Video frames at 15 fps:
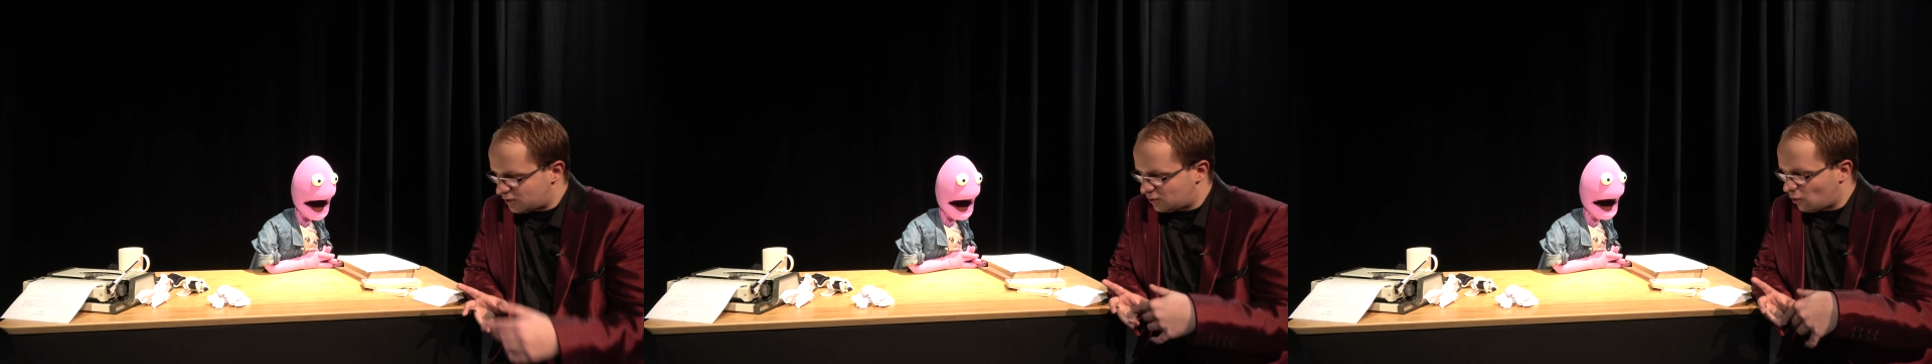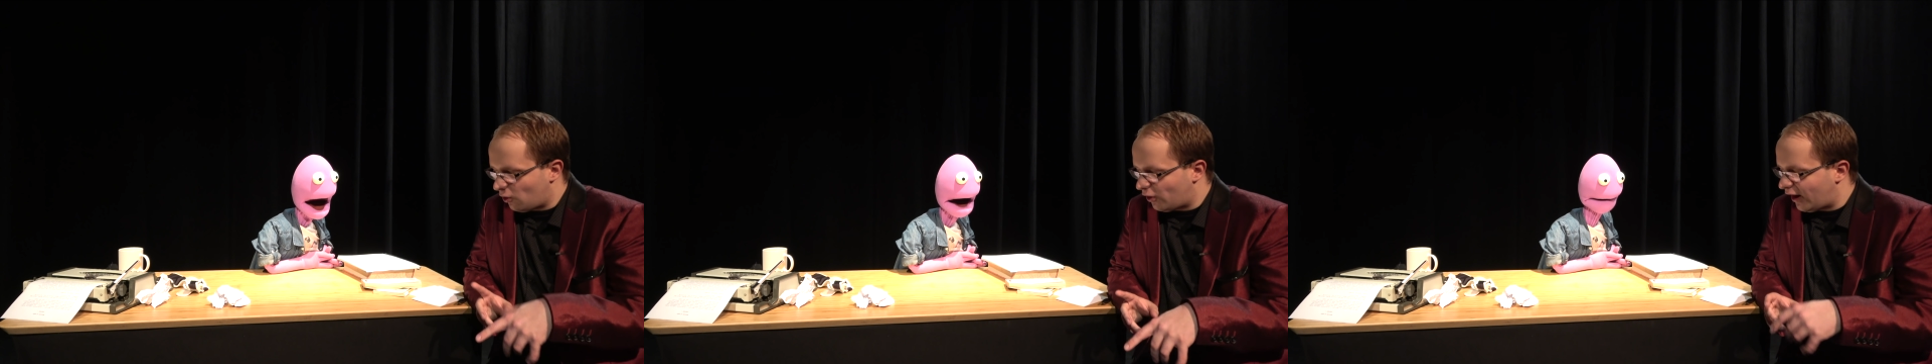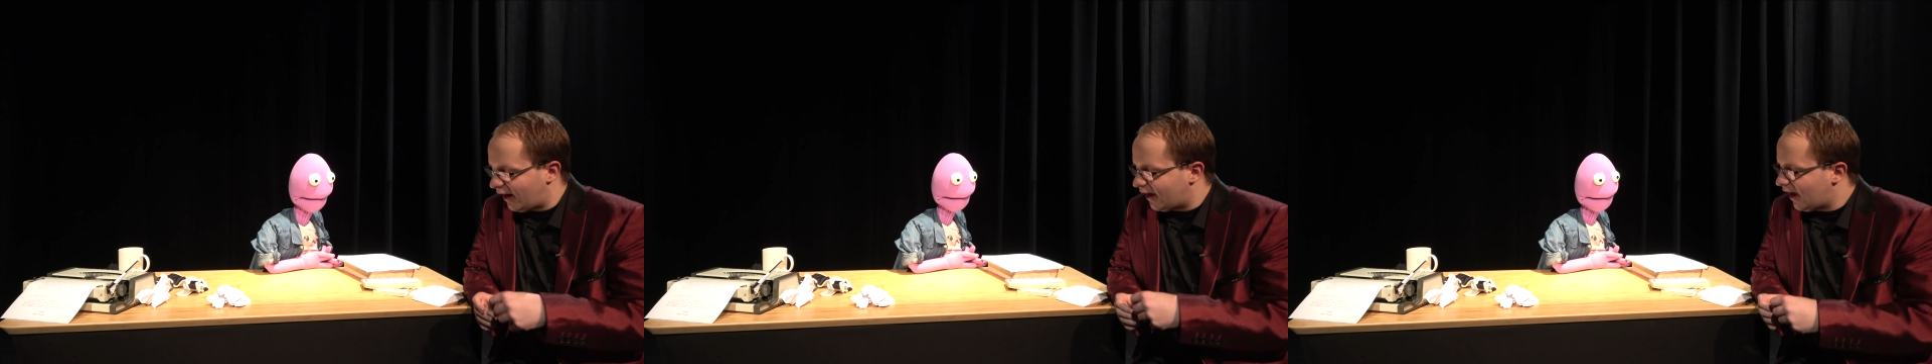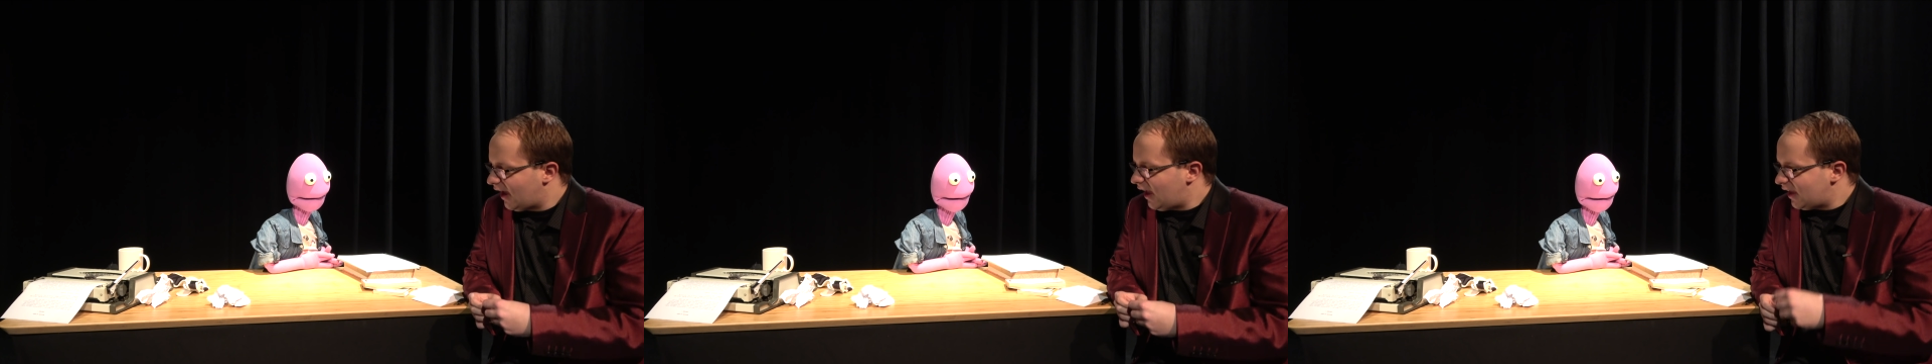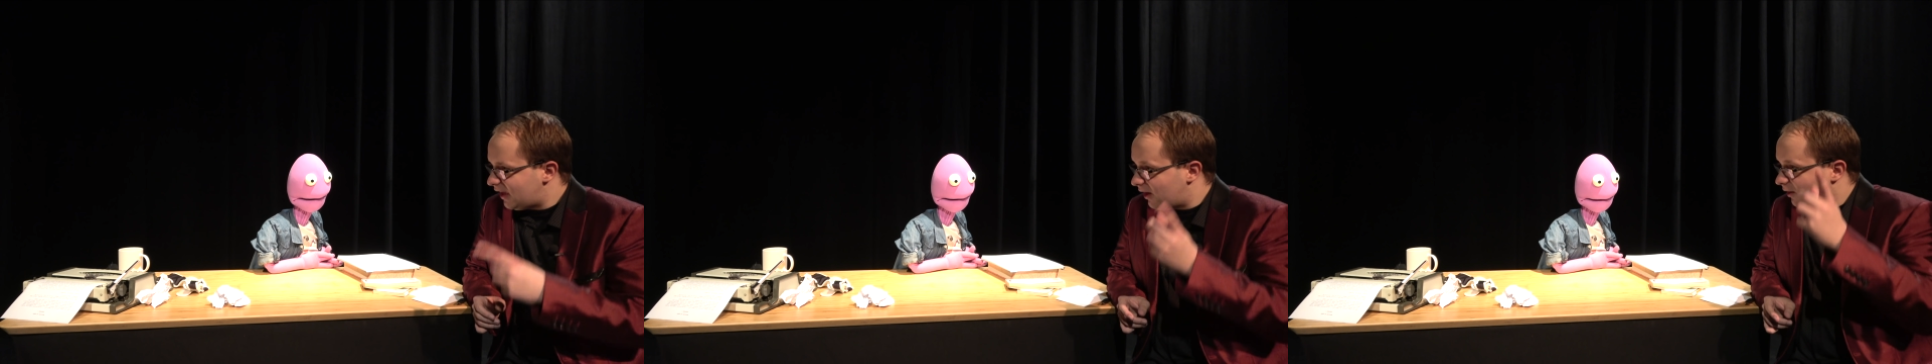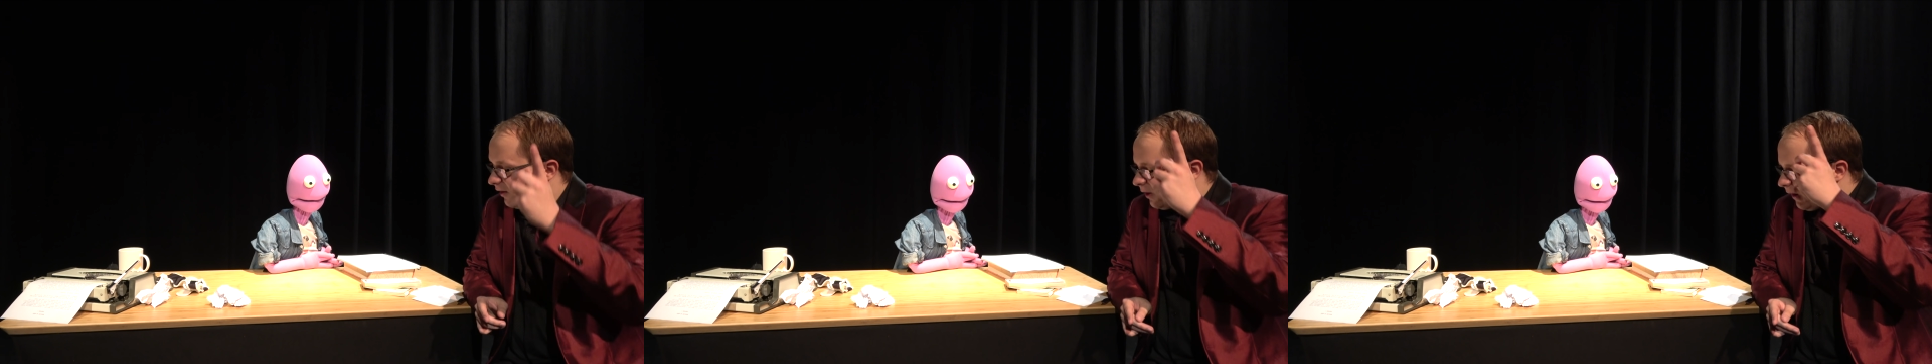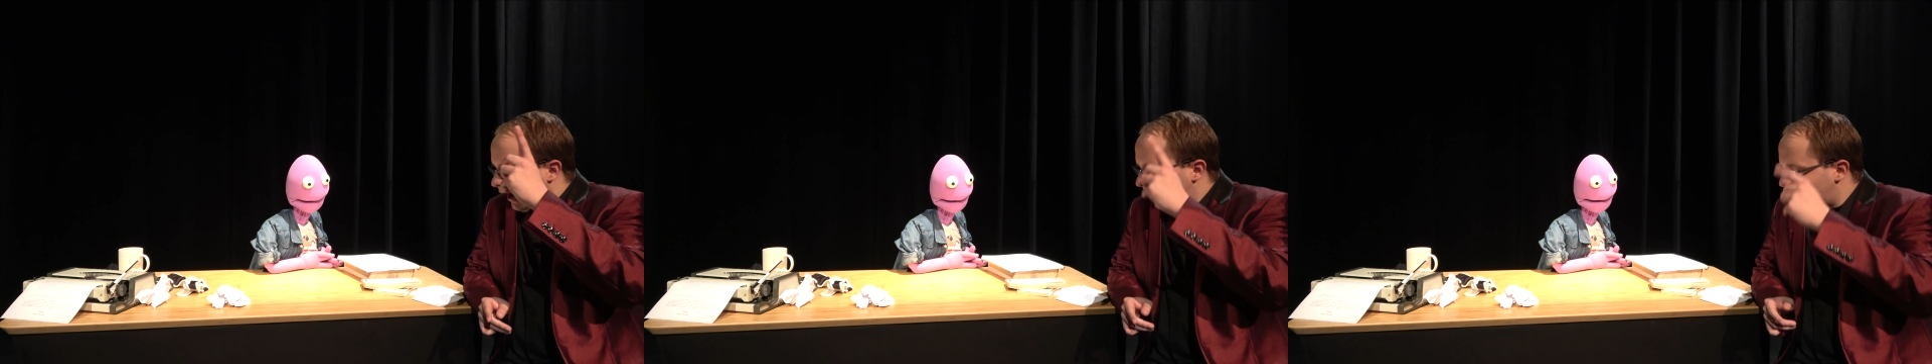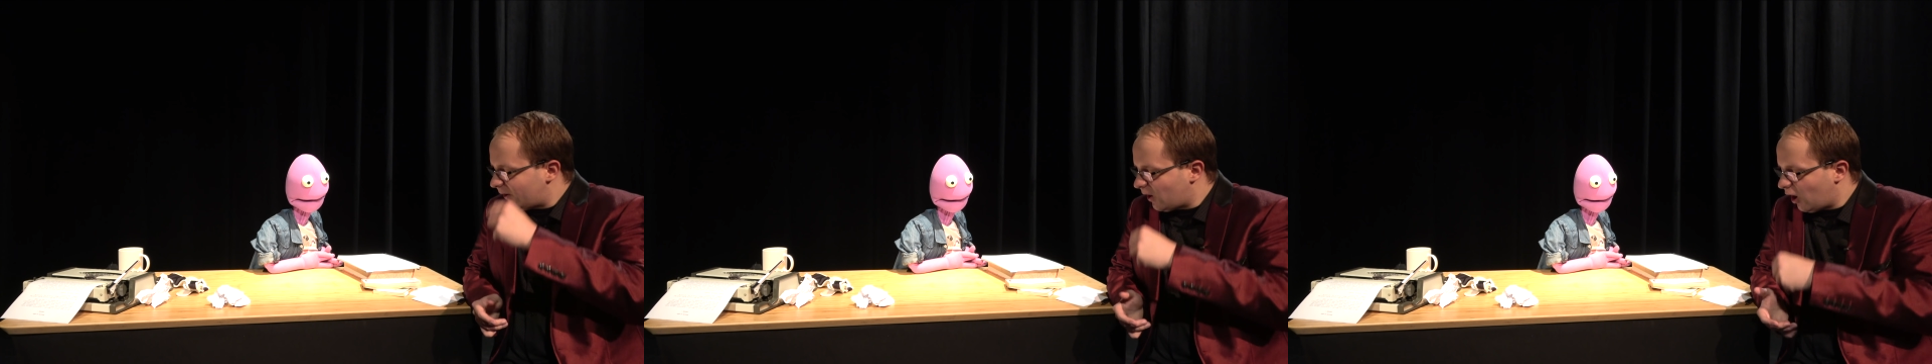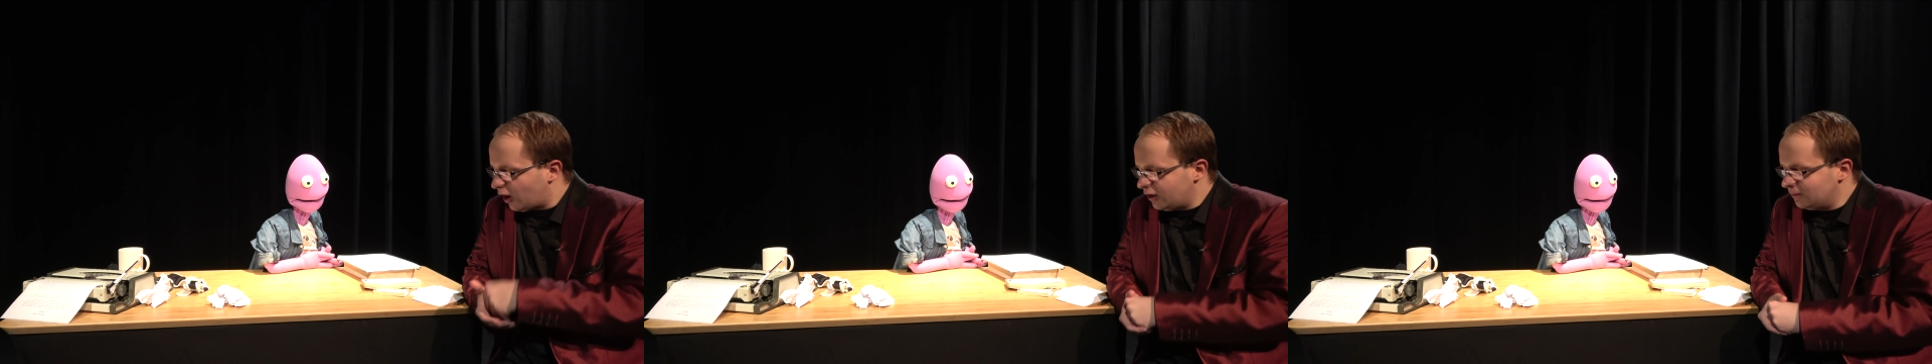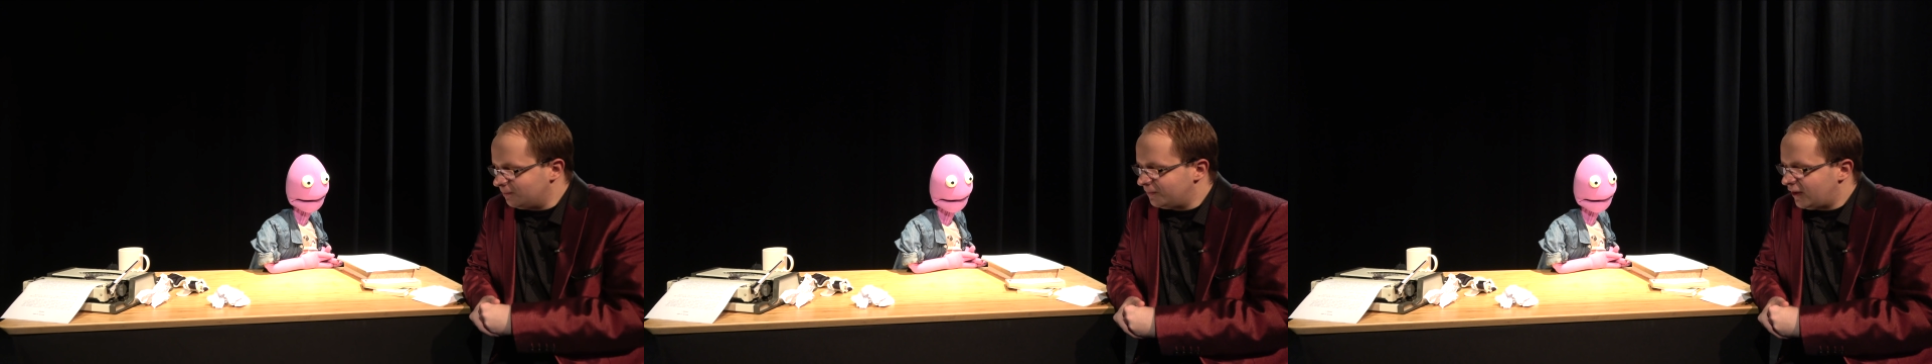touring here at the
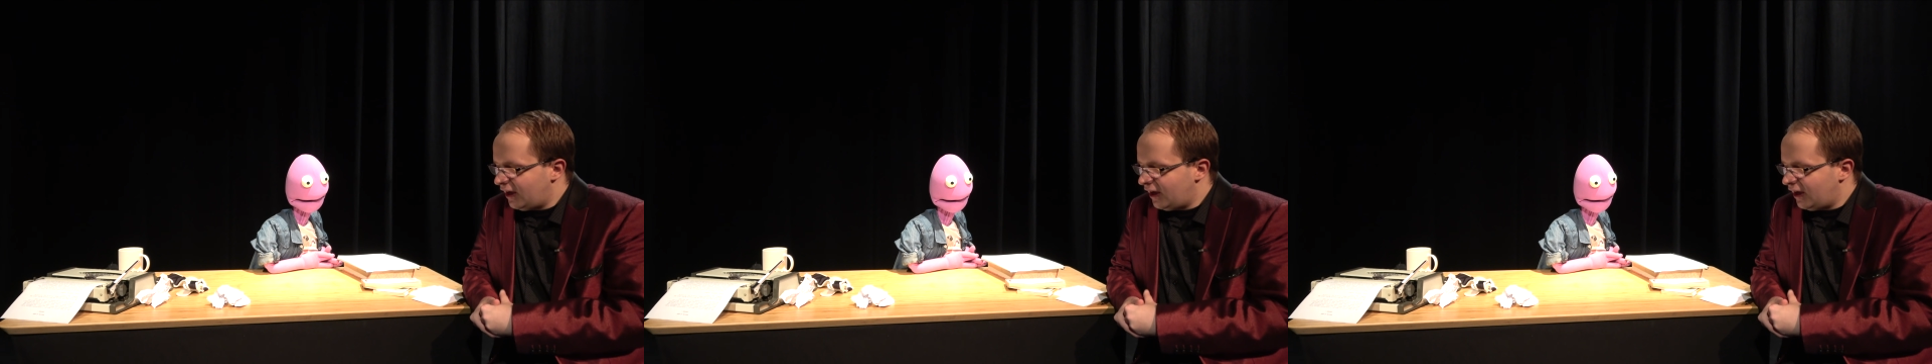Garden,